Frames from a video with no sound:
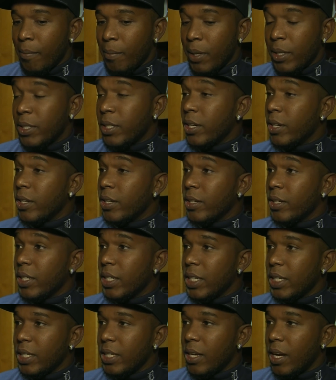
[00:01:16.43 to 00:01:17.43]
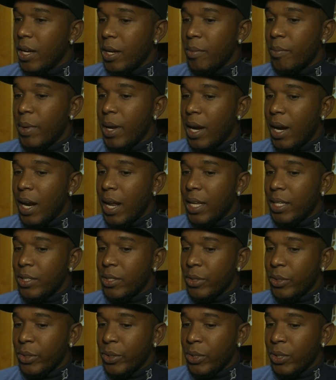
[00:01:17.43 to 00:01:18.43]
my surgery, it helped me a lot
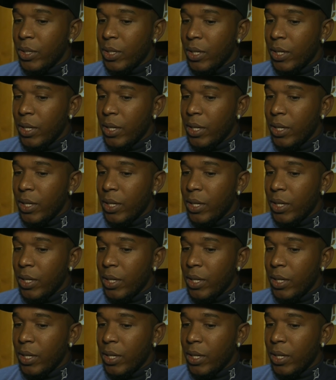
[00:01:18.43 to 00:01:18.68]
to